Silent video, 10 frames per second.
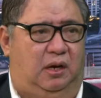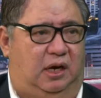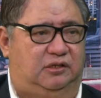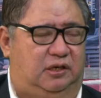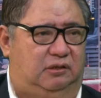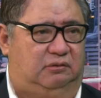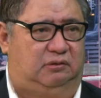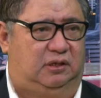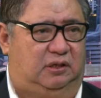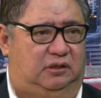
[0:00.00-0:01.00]
I said
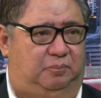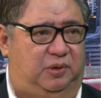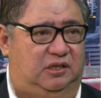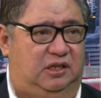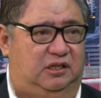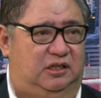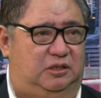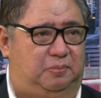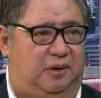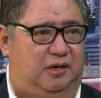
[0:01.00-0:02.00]
the president
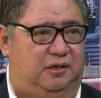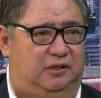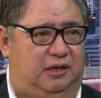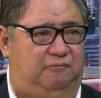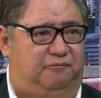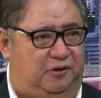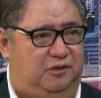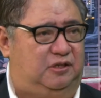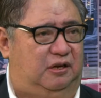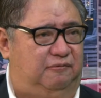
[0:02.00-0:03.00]
inspired them
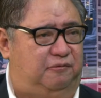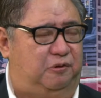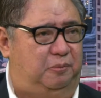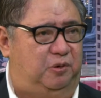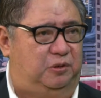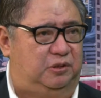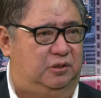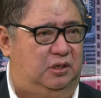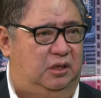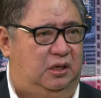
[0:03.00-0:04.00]
first and foremost
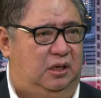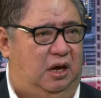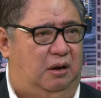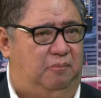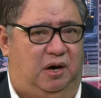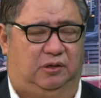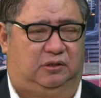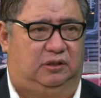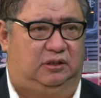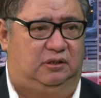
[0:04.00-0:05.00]
about
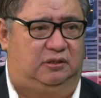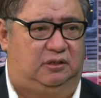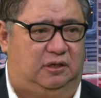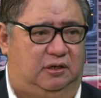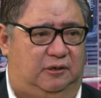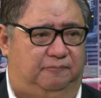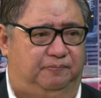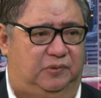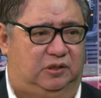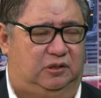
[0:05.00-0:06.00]
his
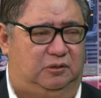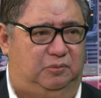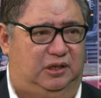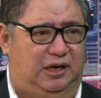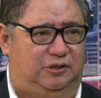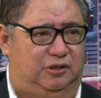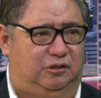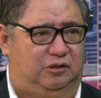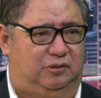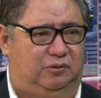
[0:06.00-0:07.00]
determination
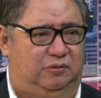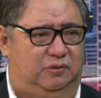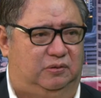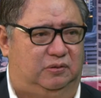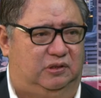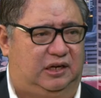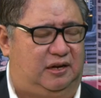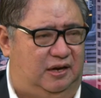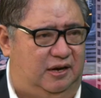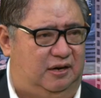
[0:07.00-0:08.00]
to
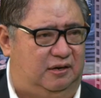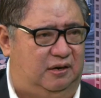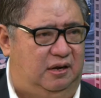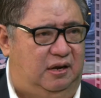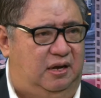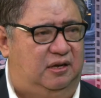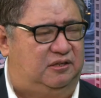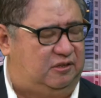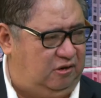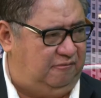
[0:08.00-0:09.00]
declare
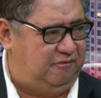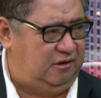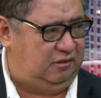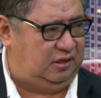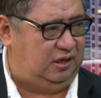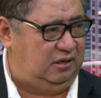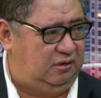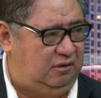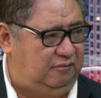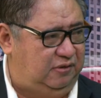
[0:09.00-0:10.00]
sovereignty
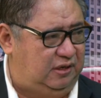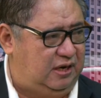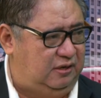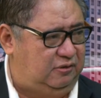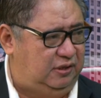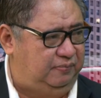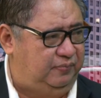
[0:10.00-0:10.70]
of the country.